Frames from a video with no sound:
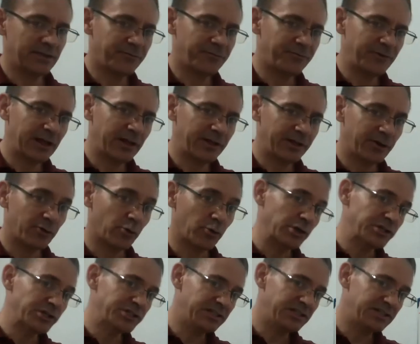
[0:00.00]
failure or
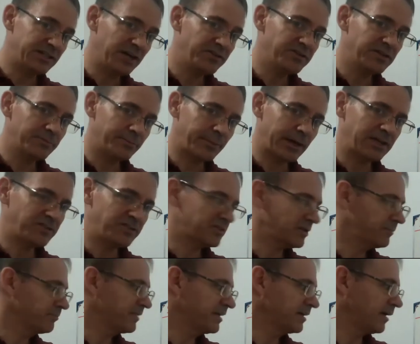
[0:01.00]
she doesn't buy
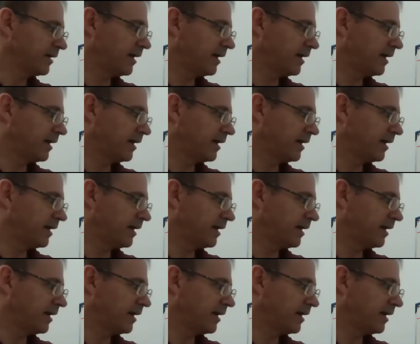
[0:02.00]
something